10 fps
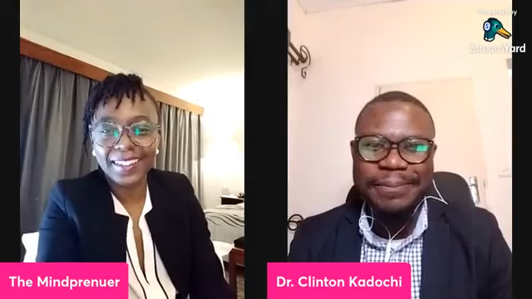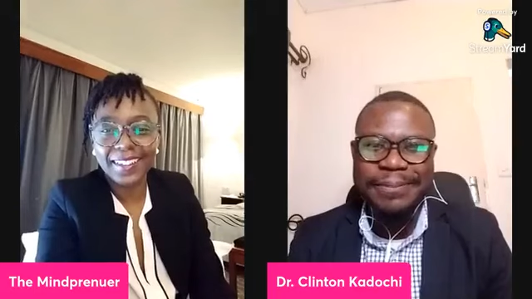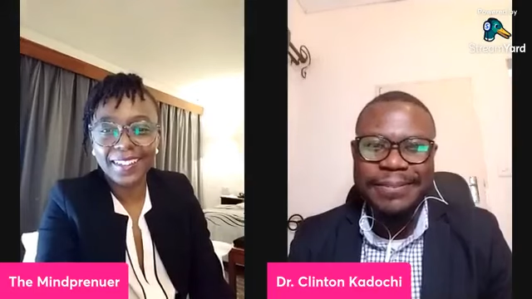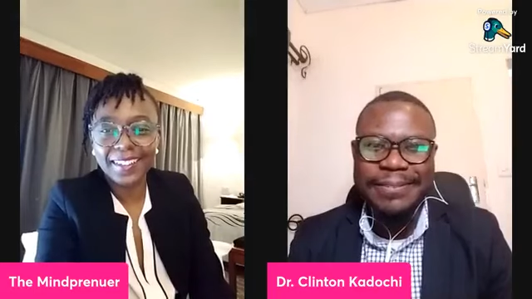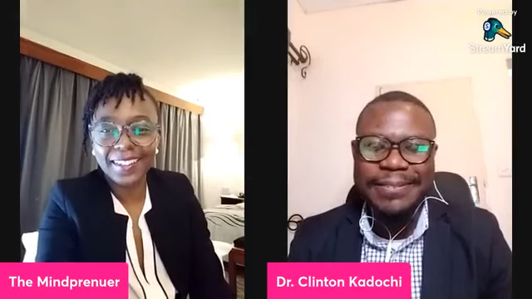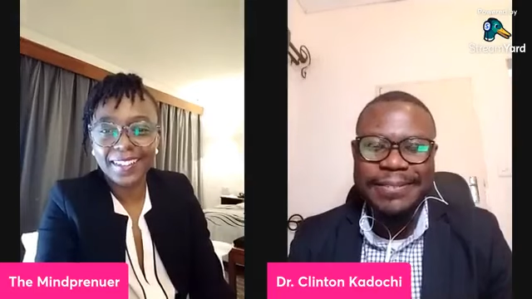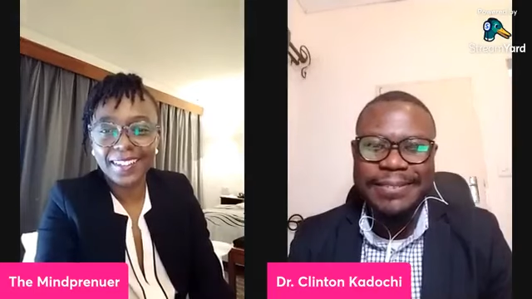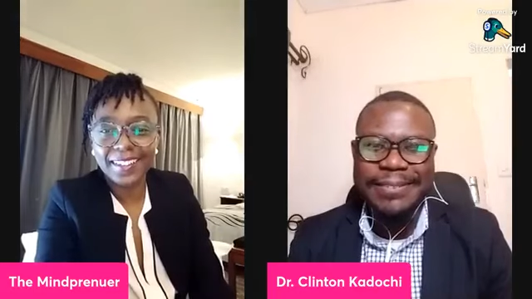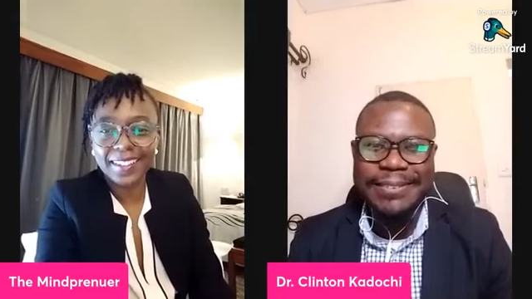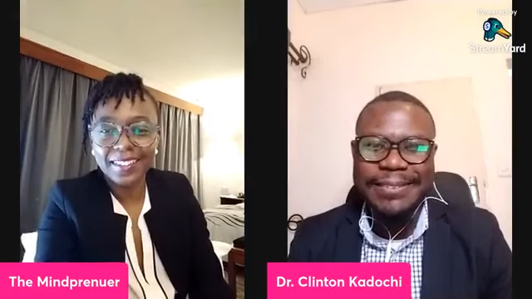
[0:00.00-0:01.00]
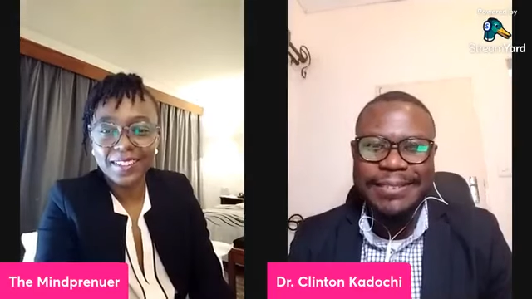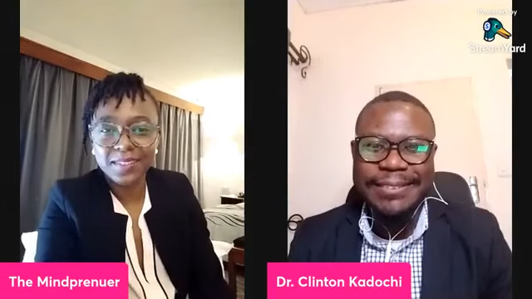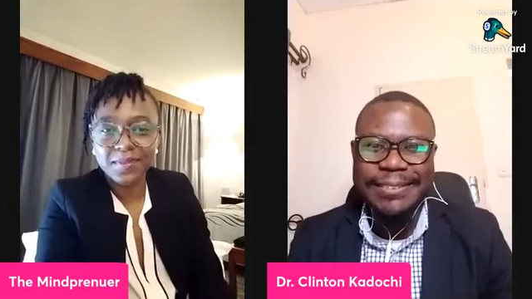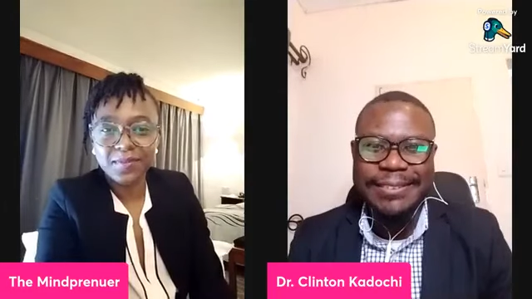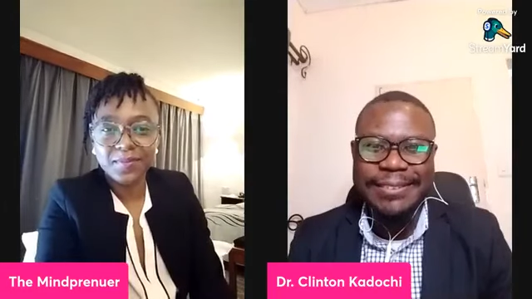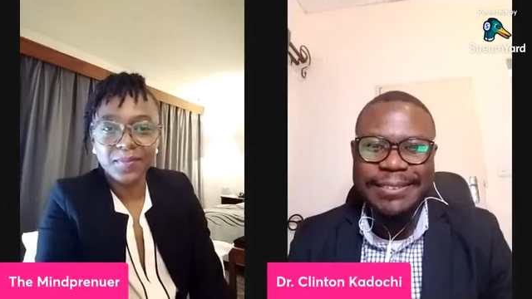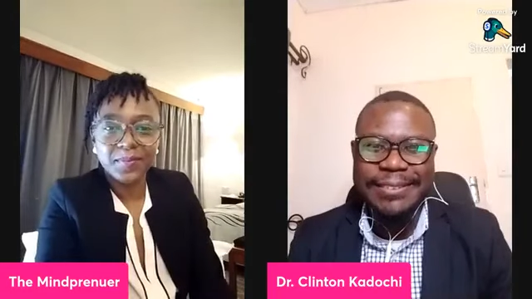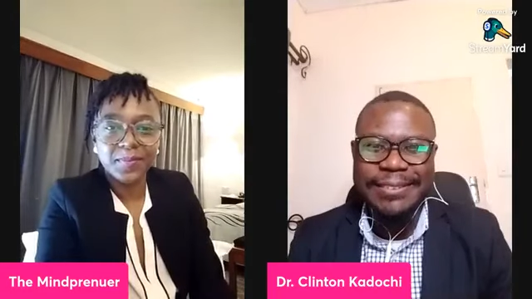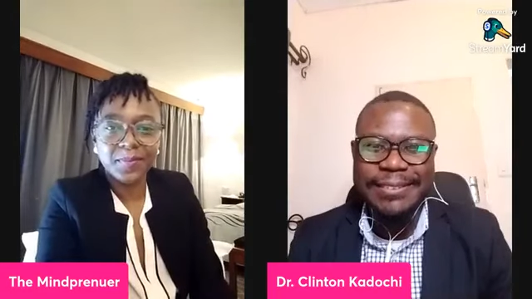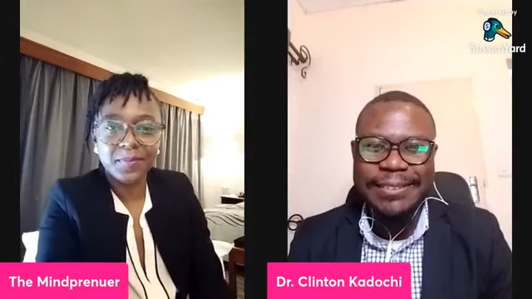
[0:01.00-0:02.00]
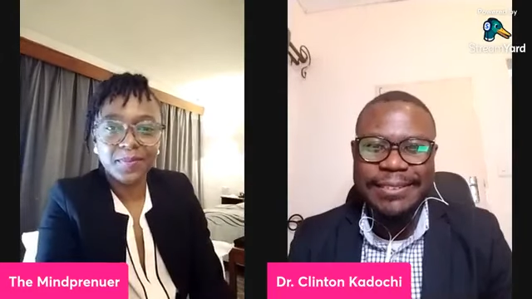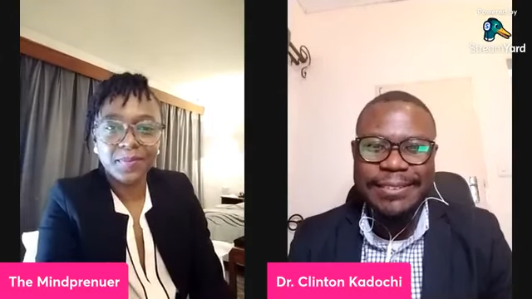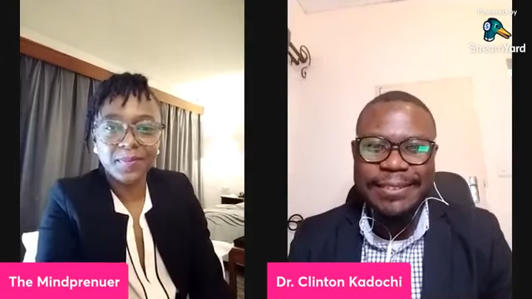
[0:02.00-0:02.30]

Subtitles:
[no speech]